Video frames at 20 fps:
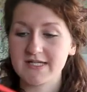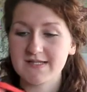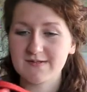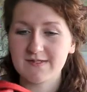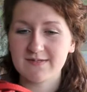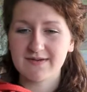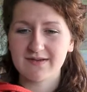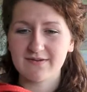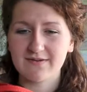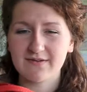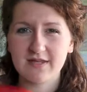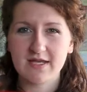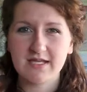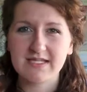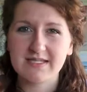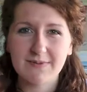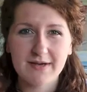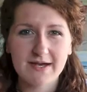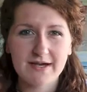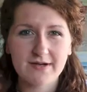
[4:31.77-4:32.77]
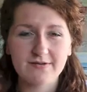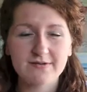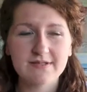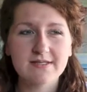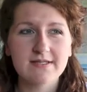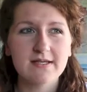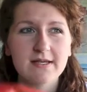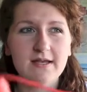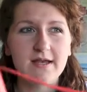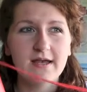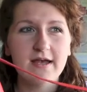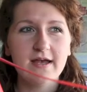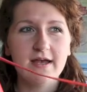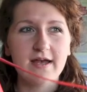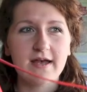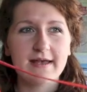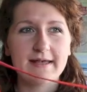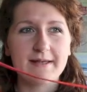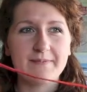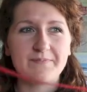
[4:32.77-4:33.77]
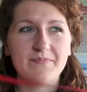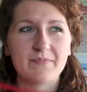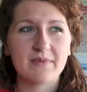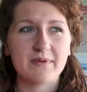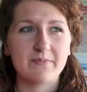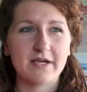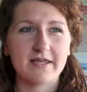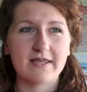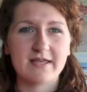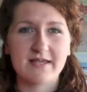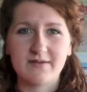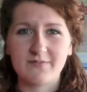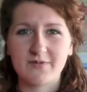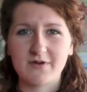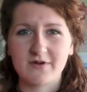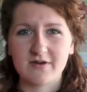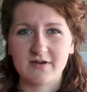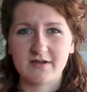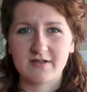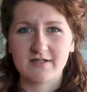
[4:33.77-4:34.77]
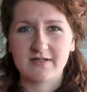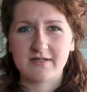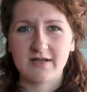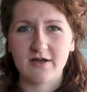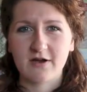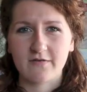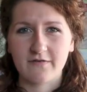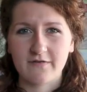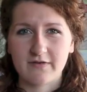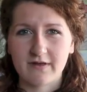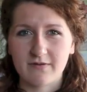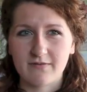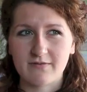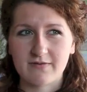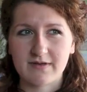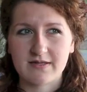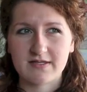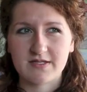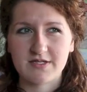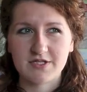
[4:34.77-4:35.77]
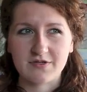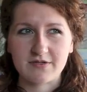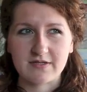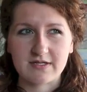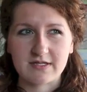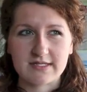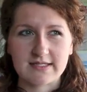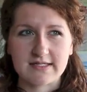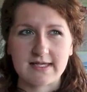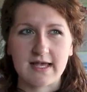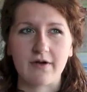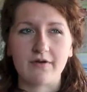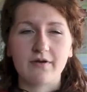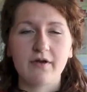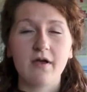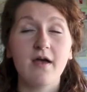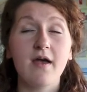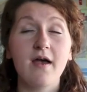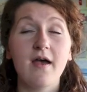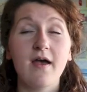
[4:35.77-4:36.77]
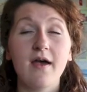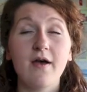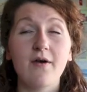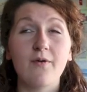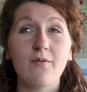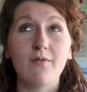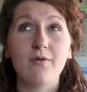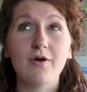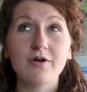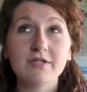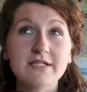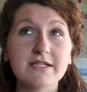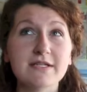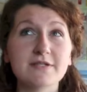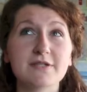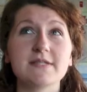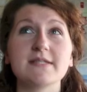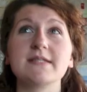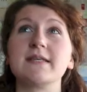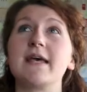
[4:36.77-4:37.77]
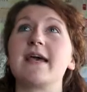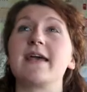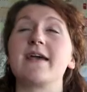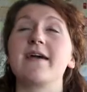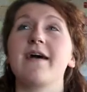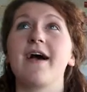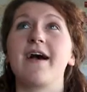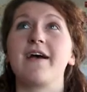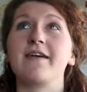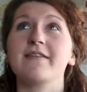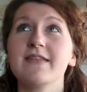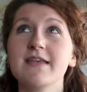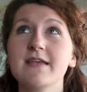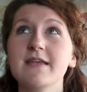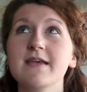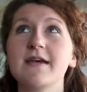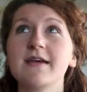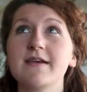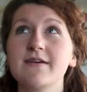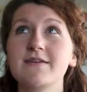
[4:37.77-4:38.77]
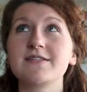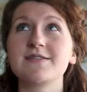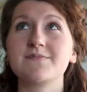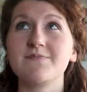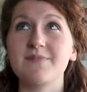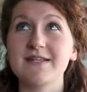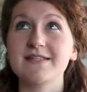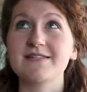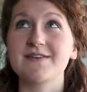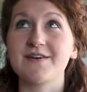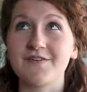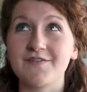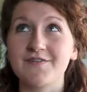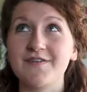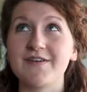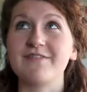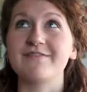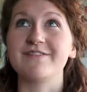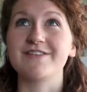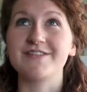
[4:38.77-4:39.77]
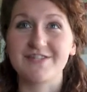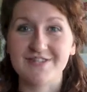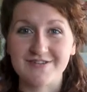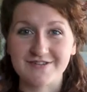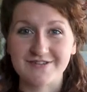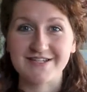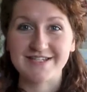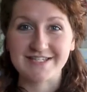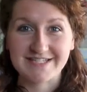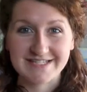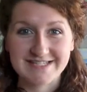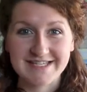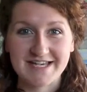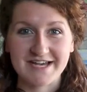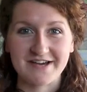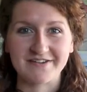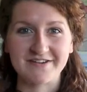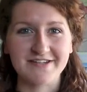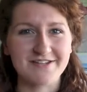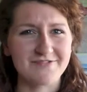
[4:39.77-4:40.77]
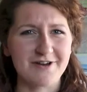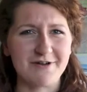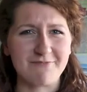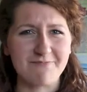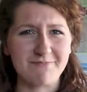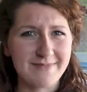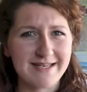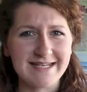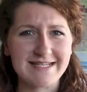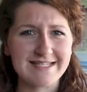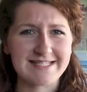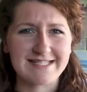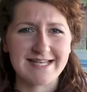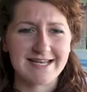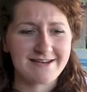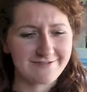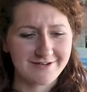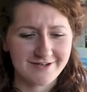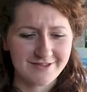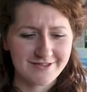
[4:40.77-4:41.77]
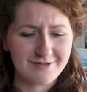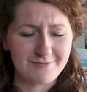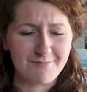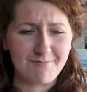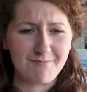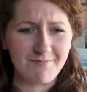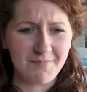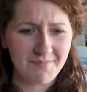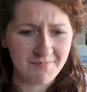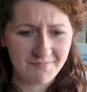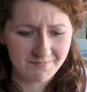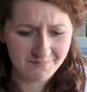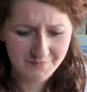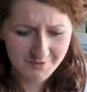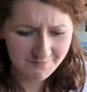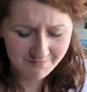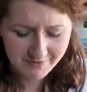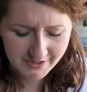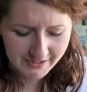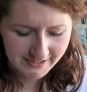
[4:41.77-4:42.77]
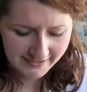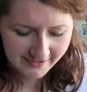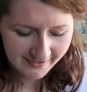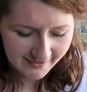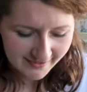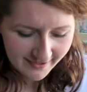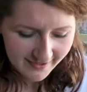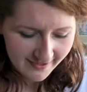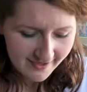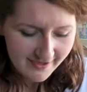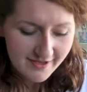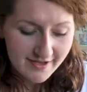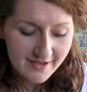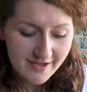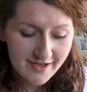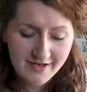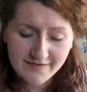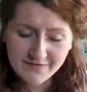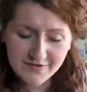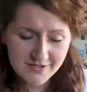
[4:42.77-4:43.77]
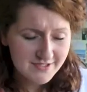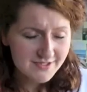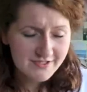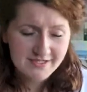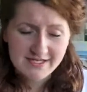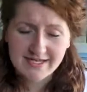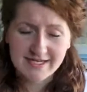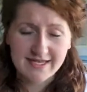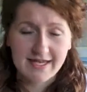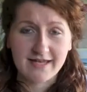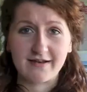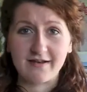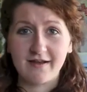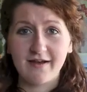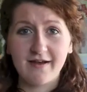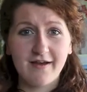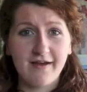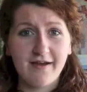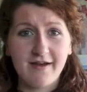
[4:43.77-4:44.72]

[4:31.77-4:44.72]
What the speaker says: This is about £30, but I think I bought a bit off it with student discount. What did I just say? I think I got a bit off it with student discount, it's what I meant to say rather than mumbling. And I've just done it again.